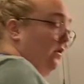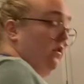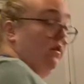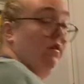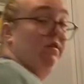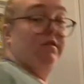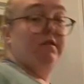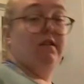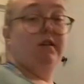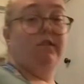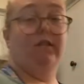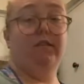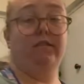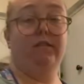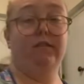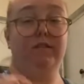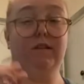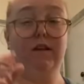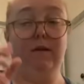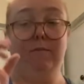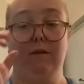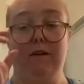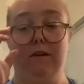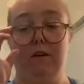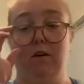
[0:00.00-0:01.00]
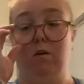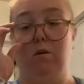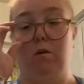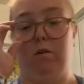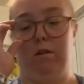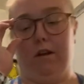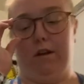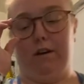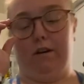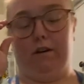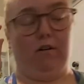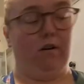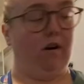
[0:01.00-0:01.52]
know because that doesn't seem like a whole
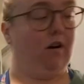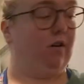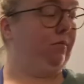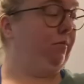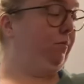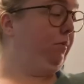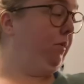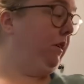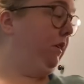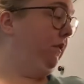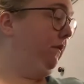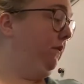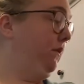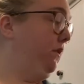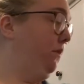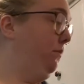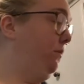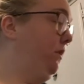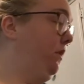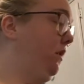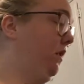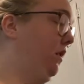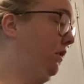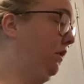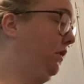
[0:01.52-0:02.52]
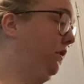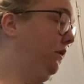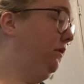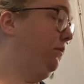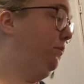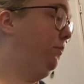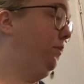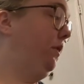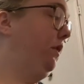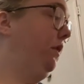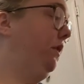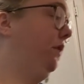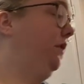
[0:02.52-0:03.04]
lot of ground beef to be honest,
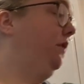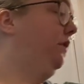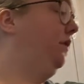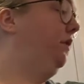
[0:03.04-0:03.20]
but